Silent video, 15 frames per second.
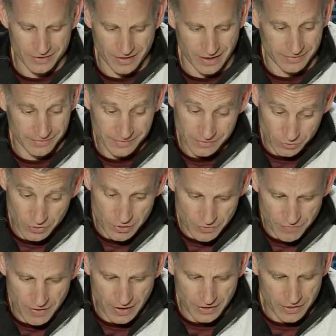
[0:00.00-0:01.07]
Yeah, he was
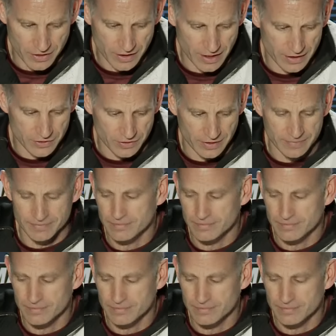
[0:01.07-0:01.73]
very good actually.